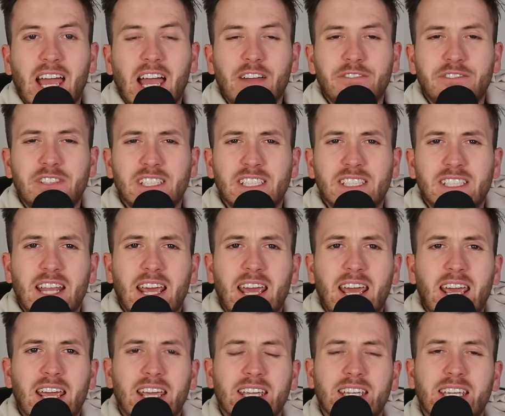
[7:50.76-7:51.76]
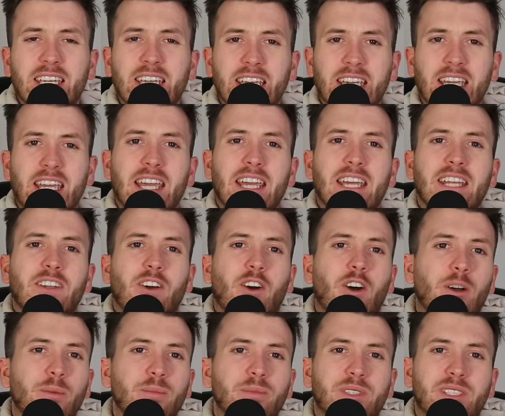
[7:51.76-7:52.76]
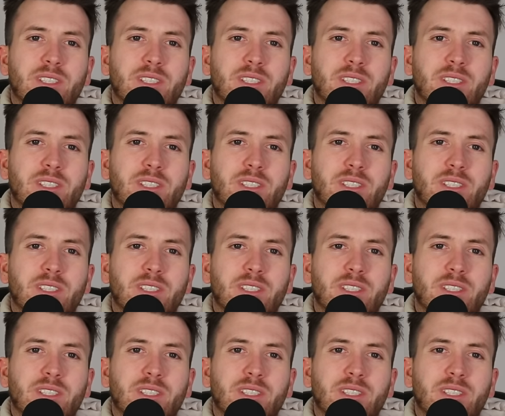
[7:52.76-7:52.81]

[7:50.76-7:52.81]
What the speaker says: after snag, and I'm